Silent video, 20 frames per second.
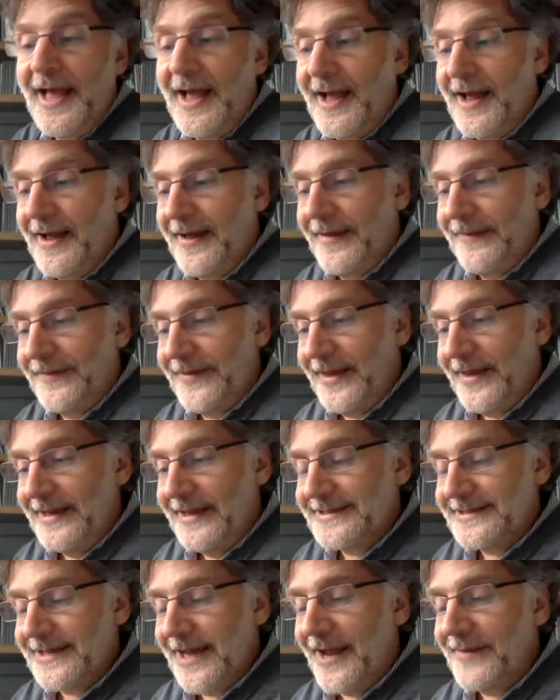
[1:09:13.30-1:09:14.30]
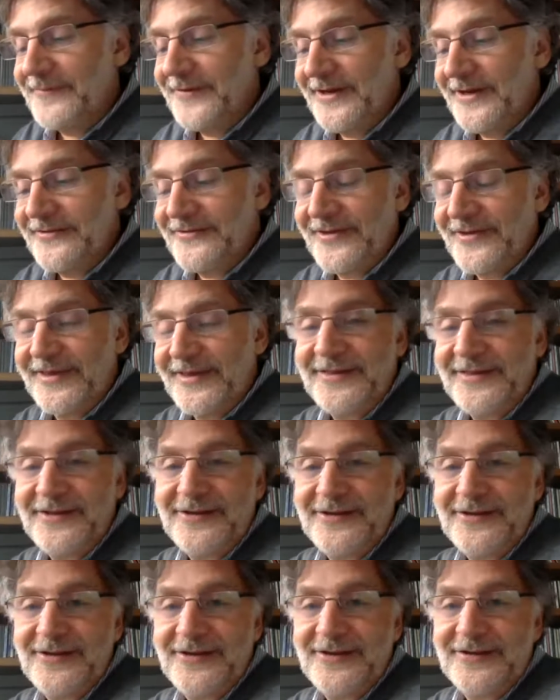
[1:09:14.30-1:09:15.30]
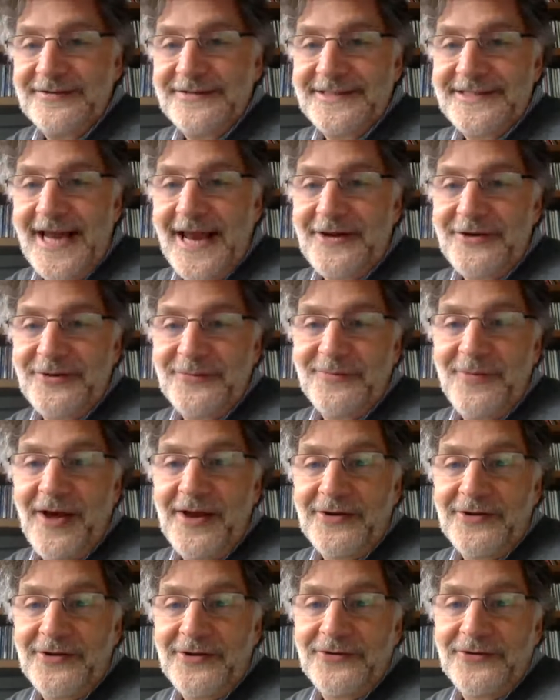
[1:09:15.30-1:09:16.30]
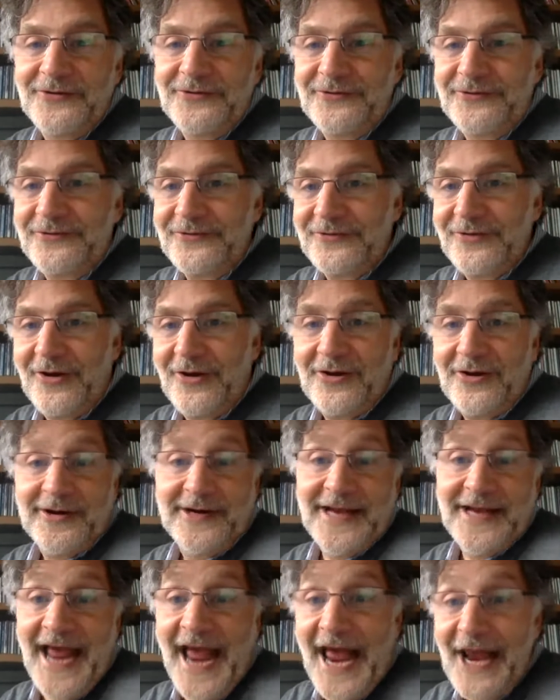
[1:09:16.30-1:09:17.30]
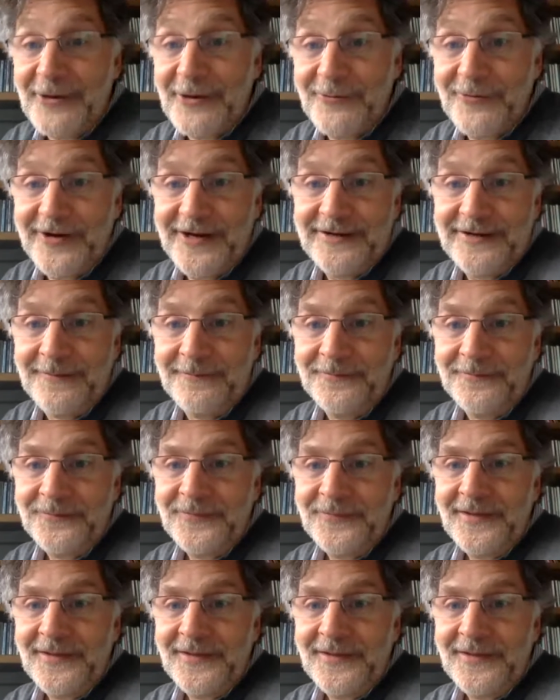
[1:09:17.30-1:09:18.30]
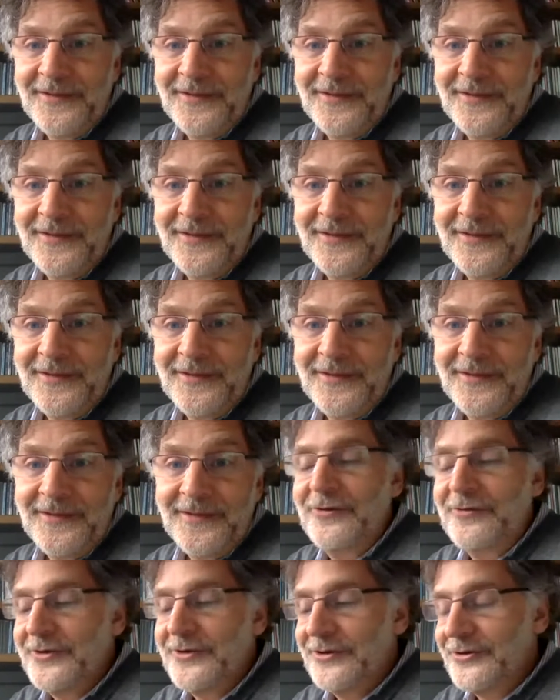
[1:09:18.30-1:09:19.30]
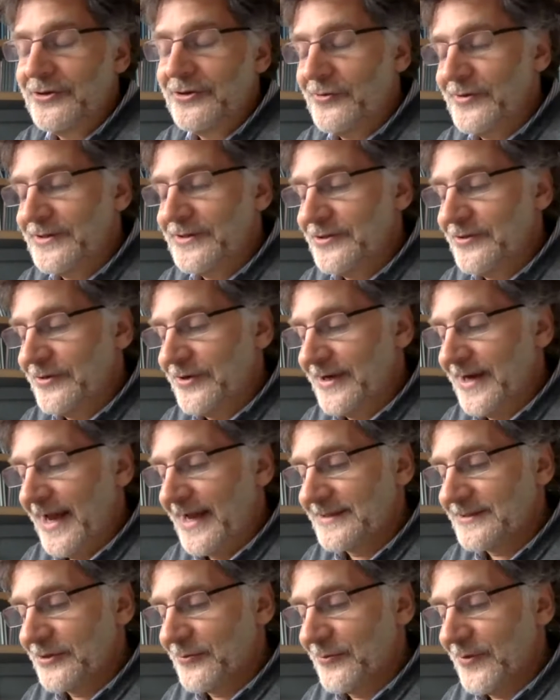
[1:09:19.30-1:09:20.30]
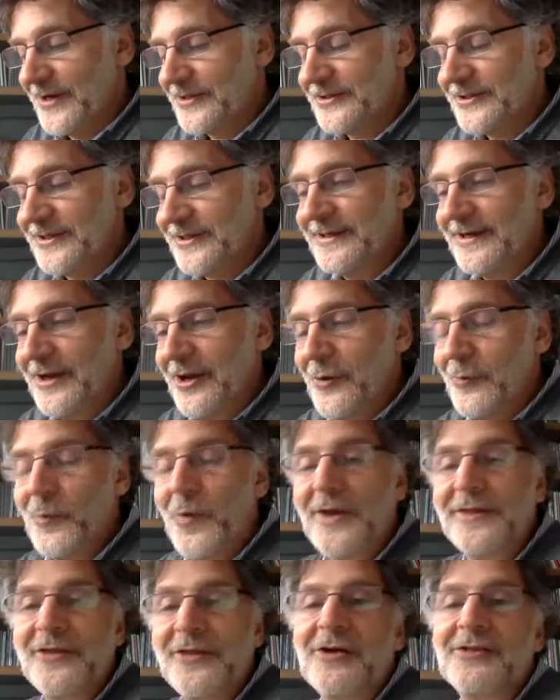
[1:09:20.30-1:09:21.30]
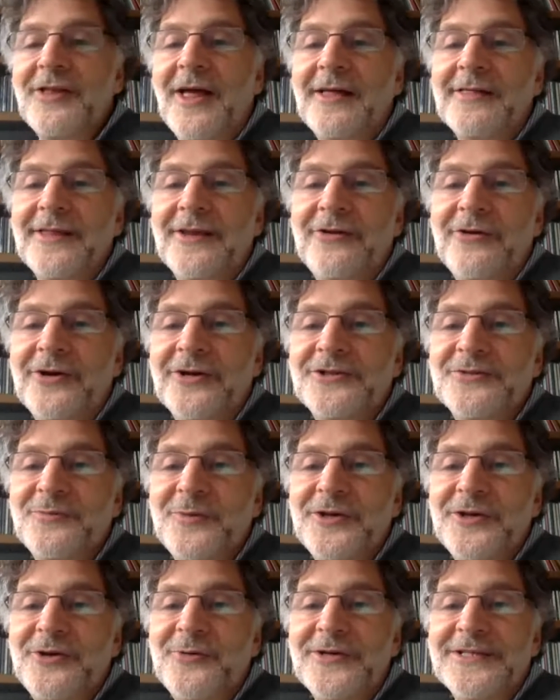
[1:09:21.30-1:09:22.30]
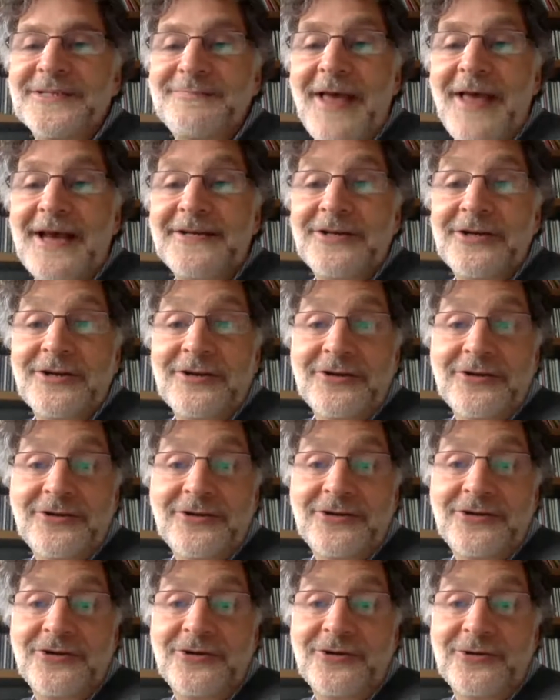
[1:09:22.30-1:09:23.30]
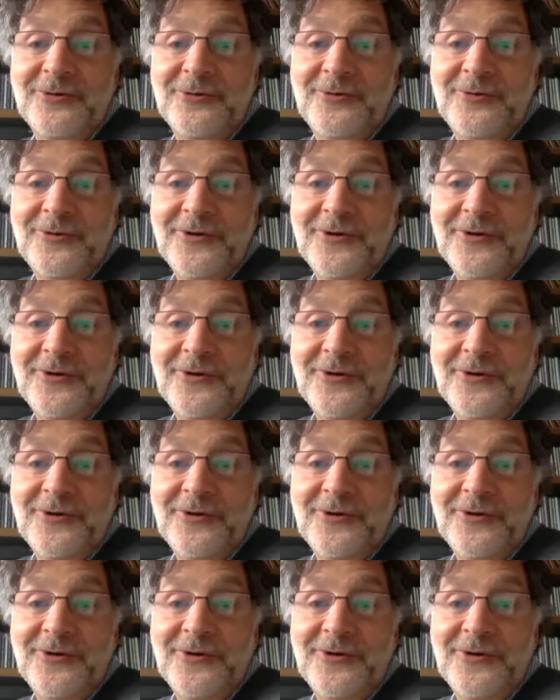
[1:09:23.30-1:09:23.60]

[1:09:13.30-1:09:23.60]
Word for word: um, it's obvious that the standard models are inadequate. You know, what you could do is you could ask a question, what log likelihoods would you expect to